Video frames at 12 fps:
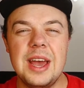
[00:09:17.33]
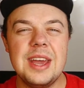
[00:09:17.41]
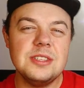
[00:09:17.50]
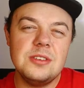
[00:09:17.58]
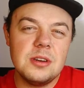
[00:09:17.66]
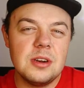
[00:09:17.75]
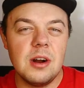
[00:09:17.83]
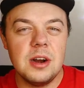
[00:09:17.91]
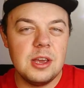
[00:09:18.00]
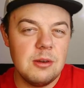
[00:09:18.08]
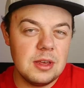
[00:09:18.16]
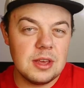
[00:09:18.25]
I guess you could
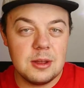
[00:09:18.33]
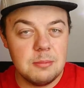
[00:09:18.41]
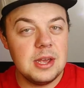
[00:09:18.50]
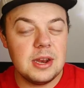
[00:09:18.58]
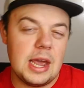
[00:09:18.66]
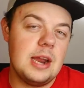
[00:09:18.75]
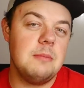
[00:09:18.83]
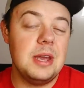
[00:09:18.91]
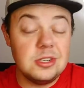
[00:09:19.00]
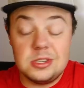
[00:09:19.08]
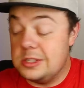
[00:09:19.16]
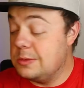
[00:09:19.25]
argue it could be an
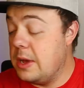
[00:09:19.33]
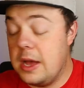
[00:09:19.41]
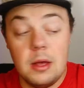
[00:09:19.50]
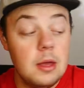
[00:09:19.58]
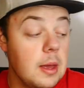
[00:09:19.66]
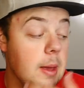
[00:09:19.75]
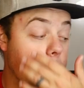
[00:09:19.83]
animation as well.